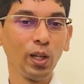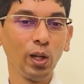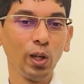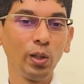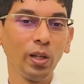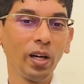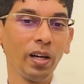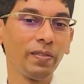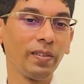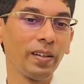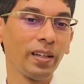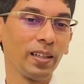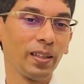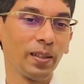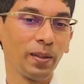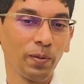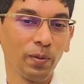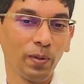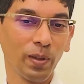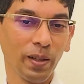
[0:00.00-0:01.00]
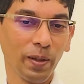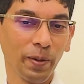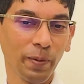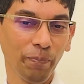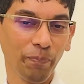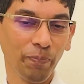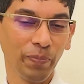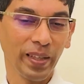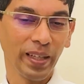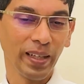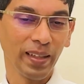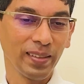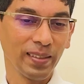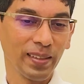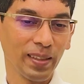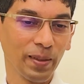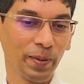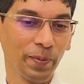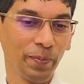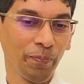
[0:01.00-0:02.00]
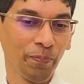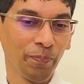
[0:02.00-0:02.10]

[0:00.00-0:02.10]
you have that